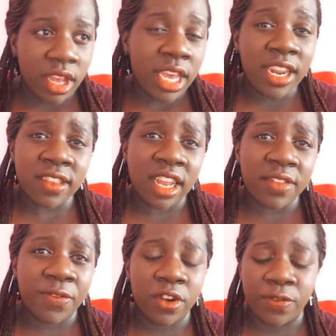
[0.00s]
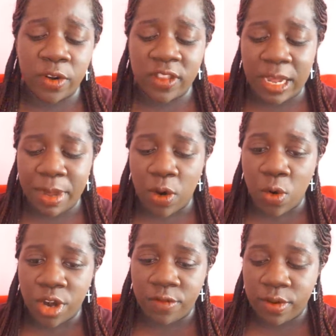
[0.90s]
it is not for the first time I
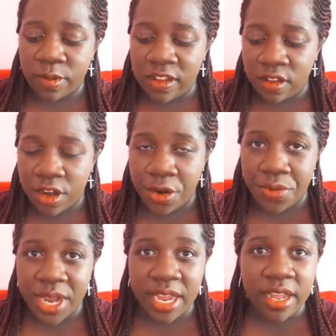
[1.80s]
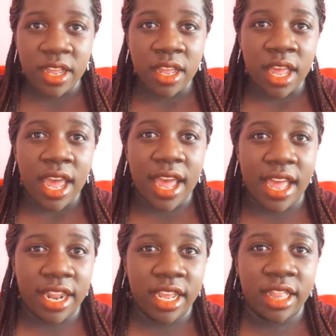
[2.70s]
ordered from Tester Korea,
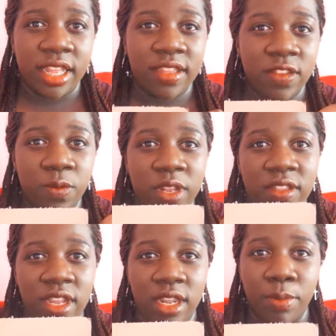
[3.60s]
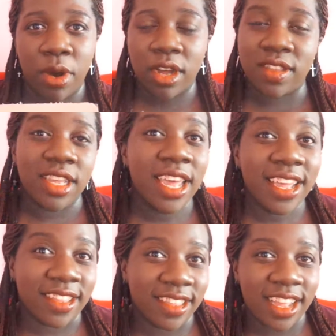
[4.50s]
and this is what's in the box.
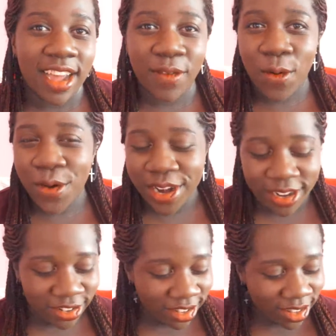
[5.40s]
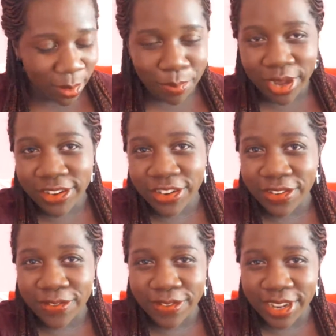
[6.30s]
Yes, I've ordered just a bunch
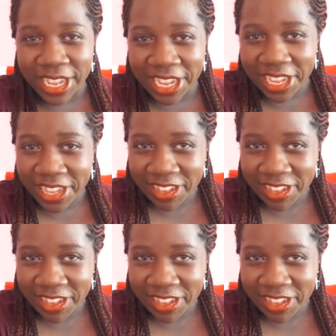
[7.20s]
of like,